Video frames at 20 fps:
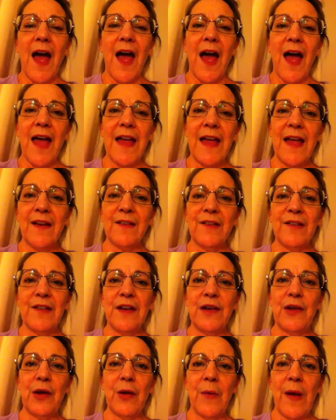I
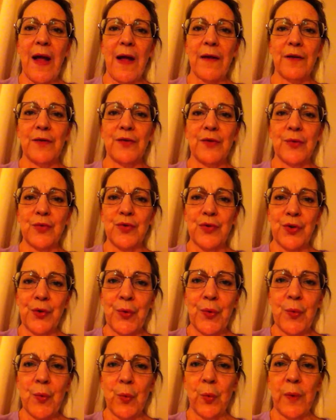actually know how to do
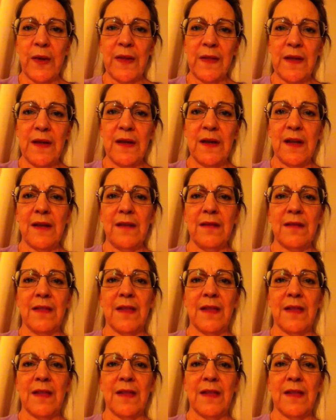two really neat